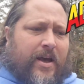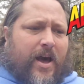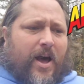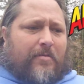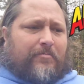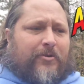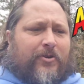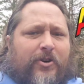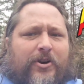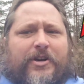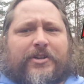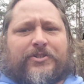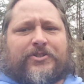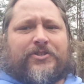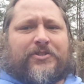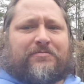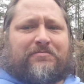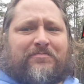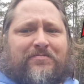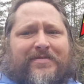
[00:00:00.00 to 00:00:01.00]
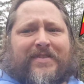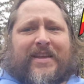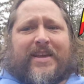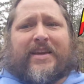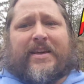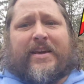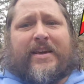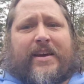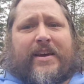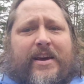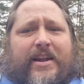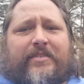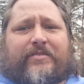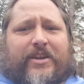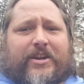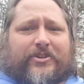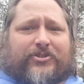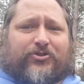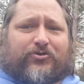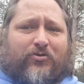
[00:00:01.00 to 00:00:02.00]
I'm Chris, and I've
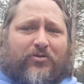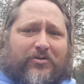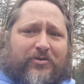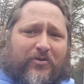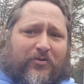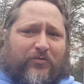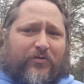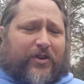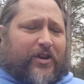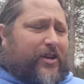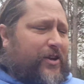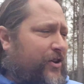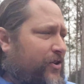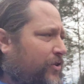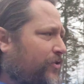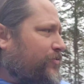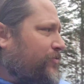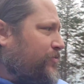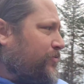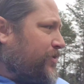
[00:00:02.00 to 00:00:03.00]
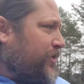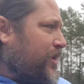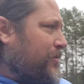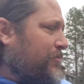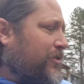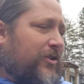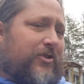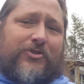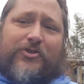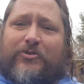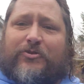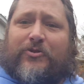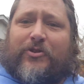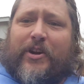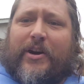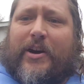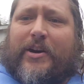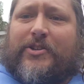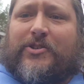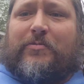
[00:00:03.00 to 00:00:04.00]
got a short little video that I'm going to show you
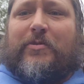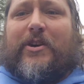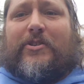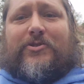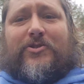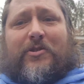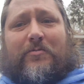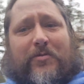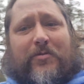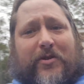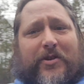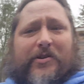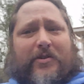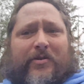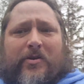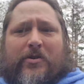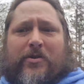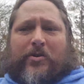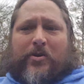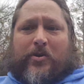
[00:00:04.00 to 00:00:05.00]
guys about something